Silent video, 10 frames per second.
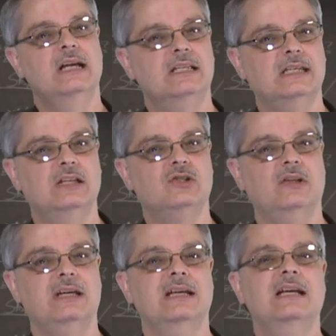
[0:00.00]

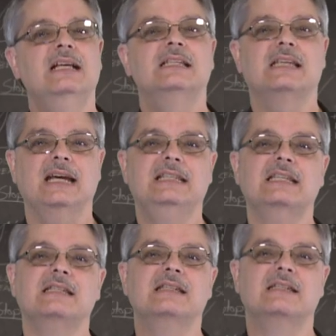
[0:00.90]
Essentially,
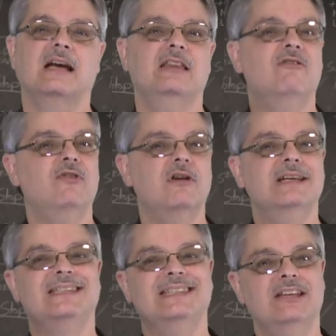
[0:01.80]
scientists assign the
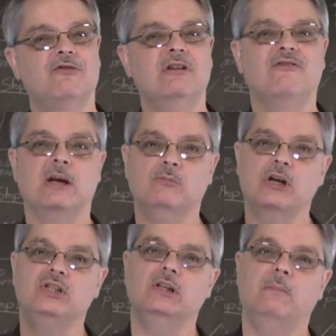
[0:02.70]
various different
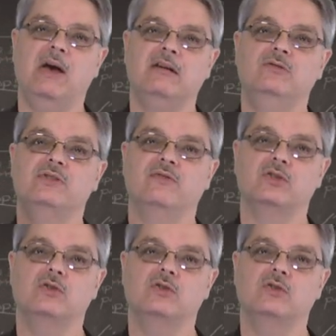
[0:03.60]
vibrational patterns of the